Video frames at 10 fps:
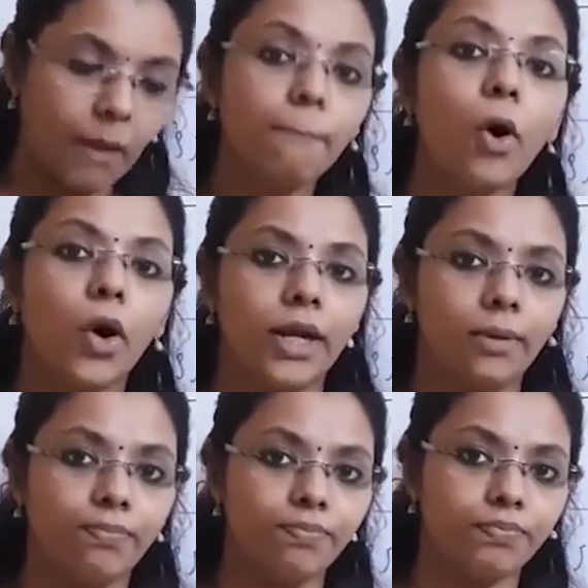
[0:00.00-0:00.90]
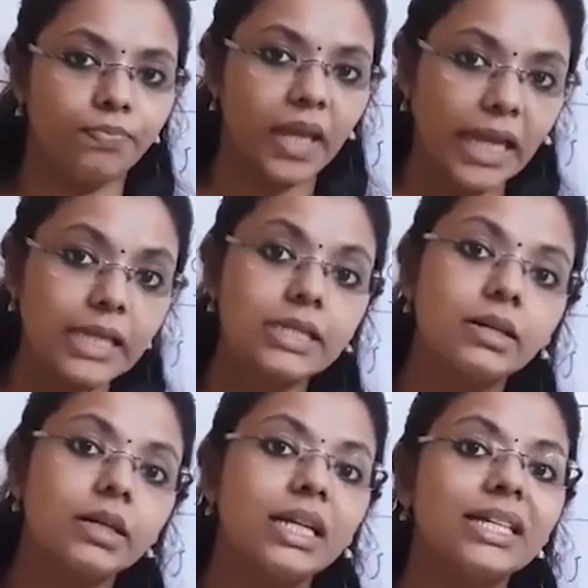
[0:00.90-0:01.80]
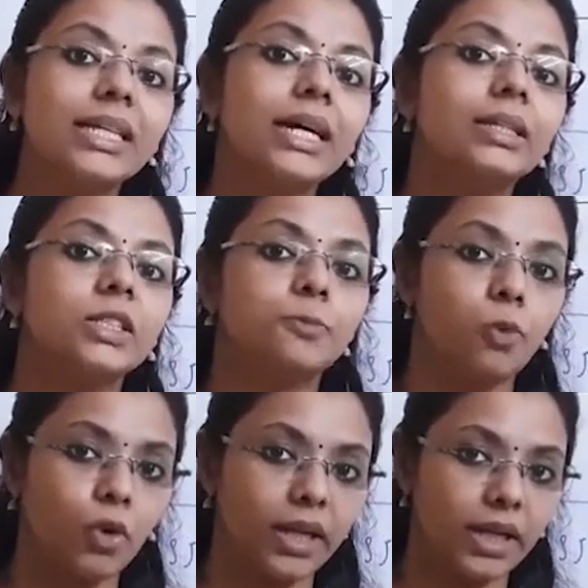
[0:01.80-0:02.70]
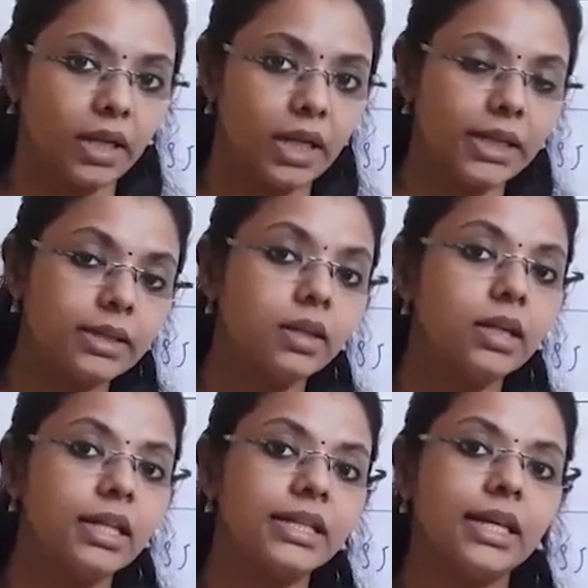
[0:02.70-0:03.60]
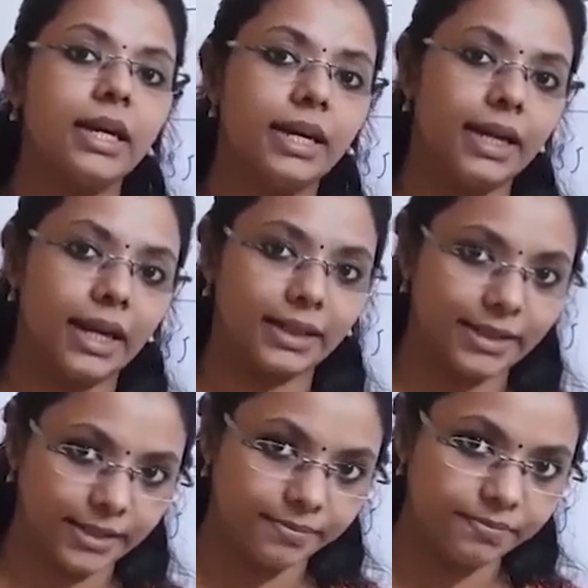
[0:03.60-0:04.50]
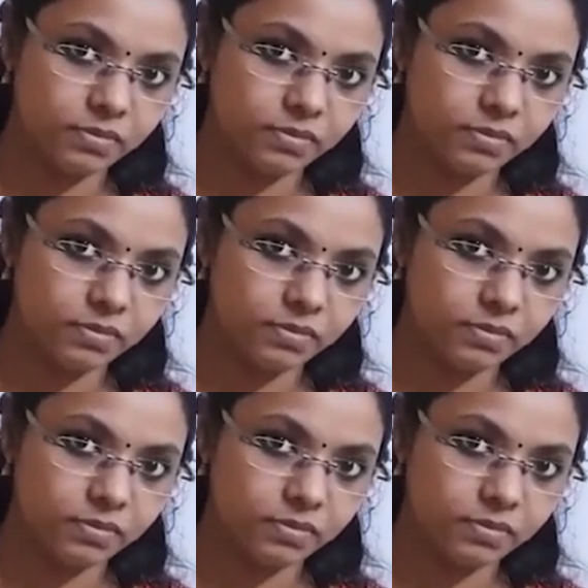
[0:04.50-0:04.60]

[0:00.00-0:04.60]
body. Internally they are responding, internally they are reacting.